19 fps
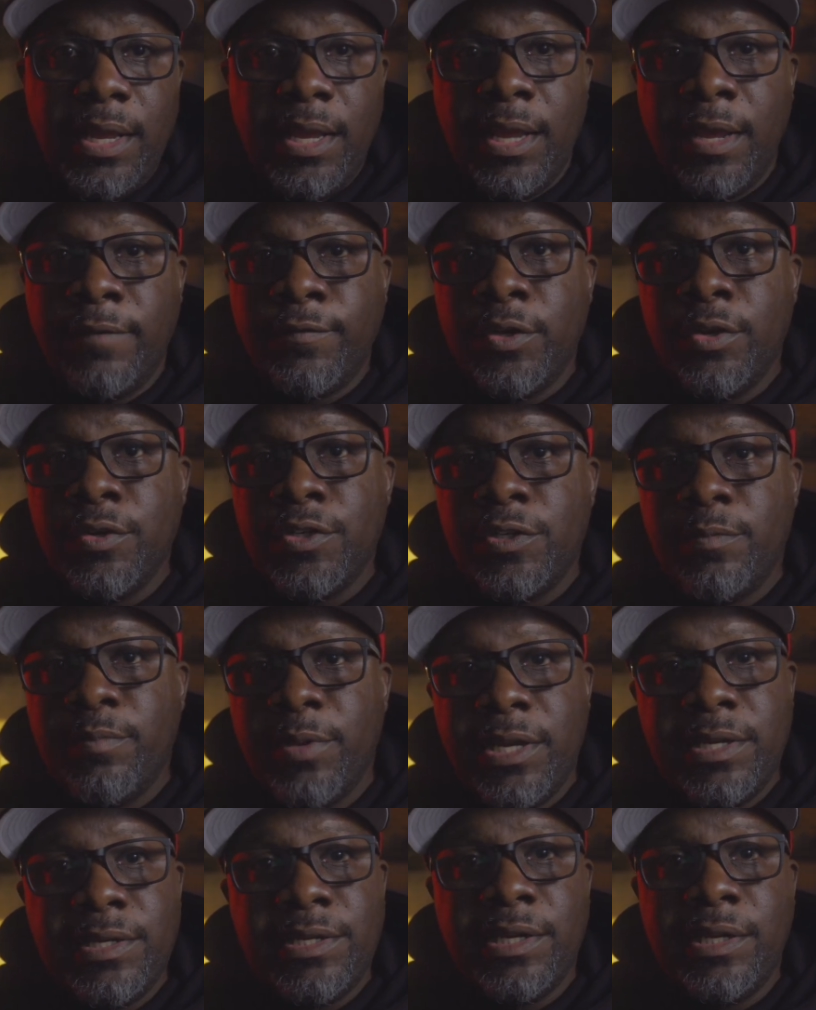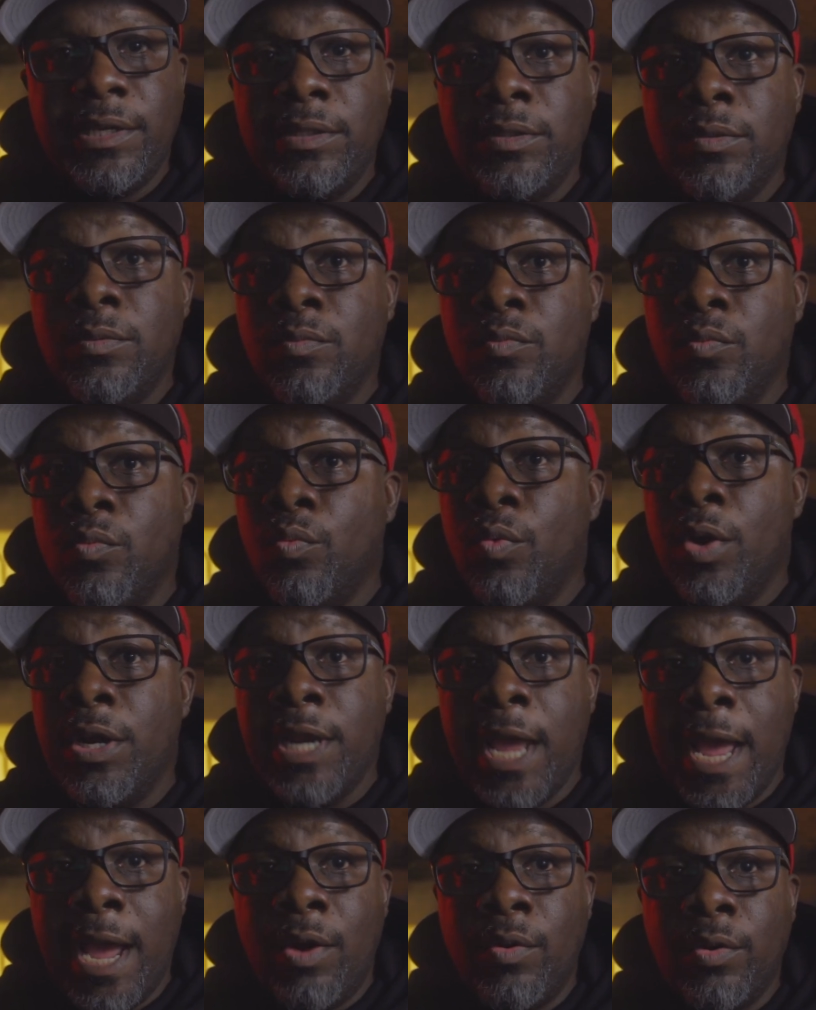If you're spending
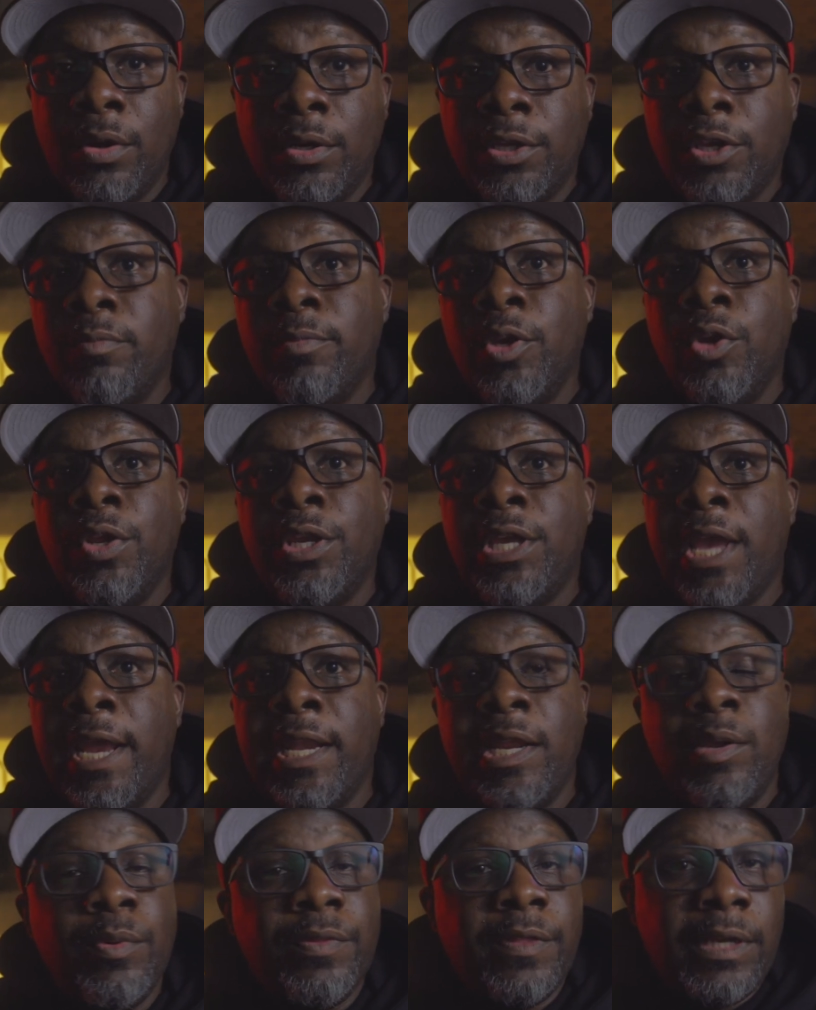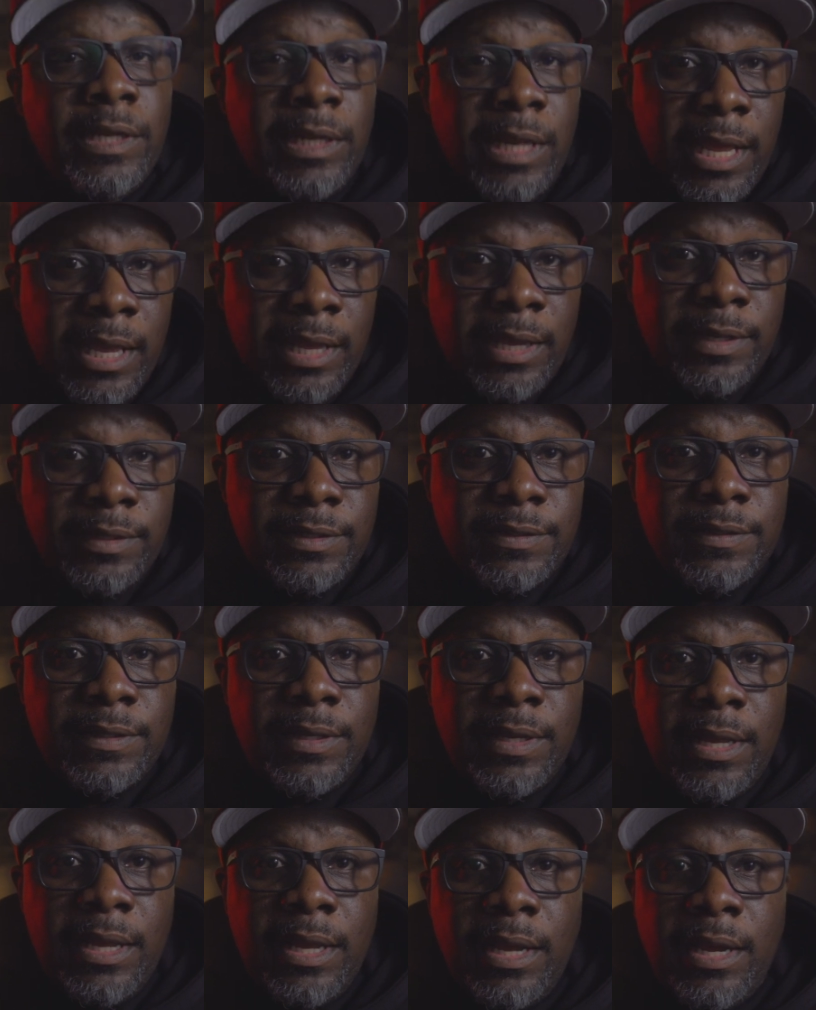1 hour communicating with a client,
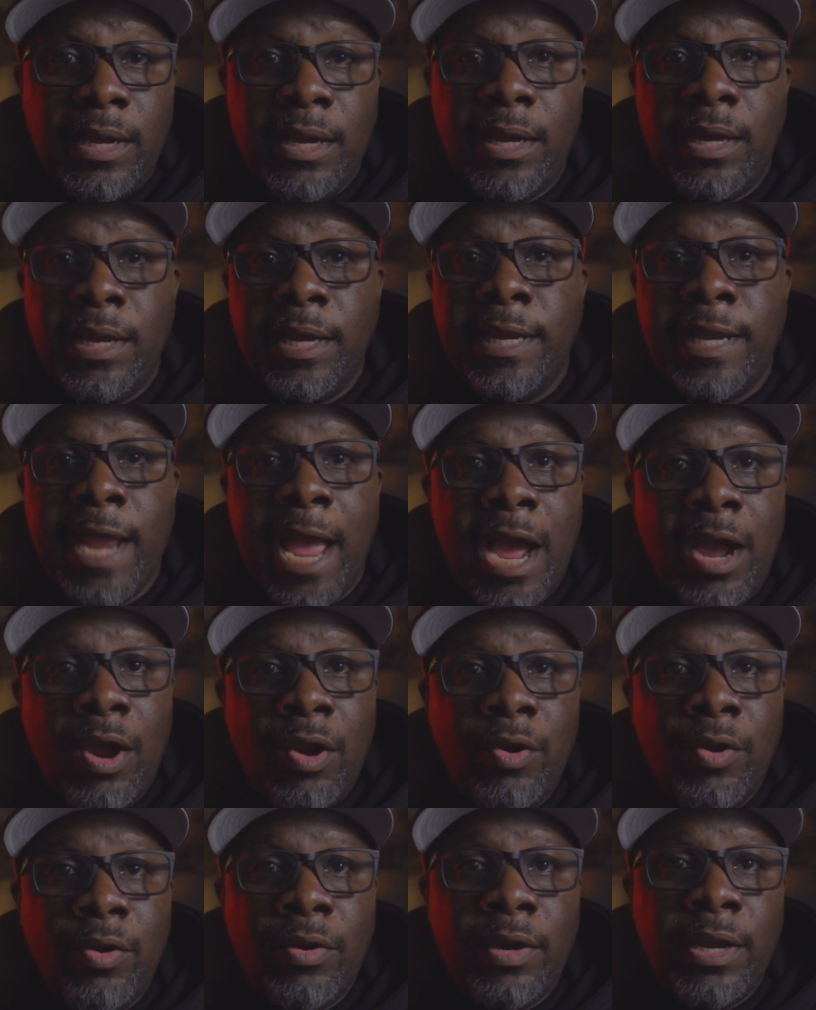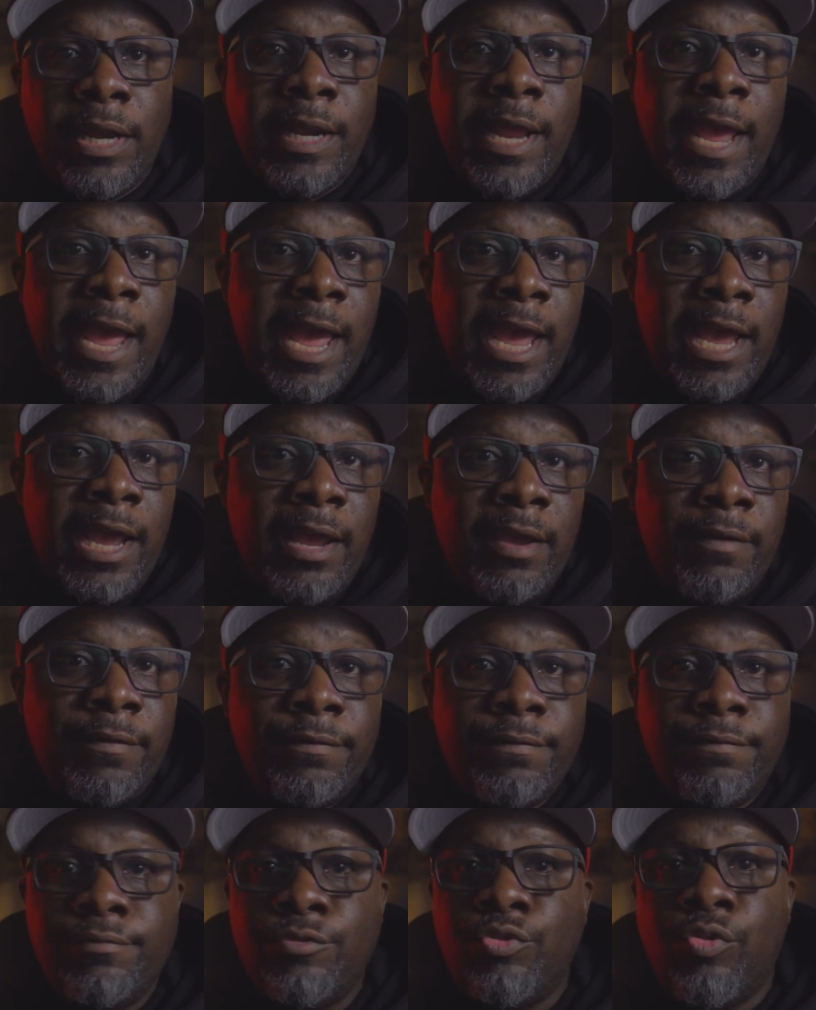an hour and a
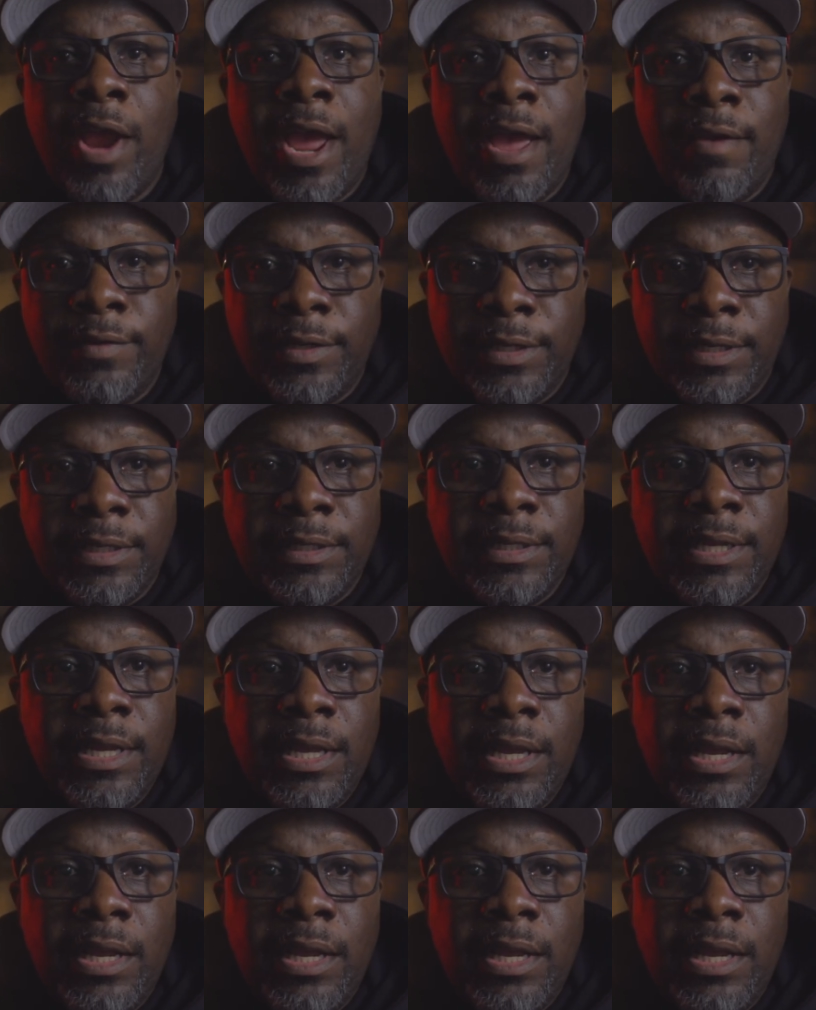half traveling,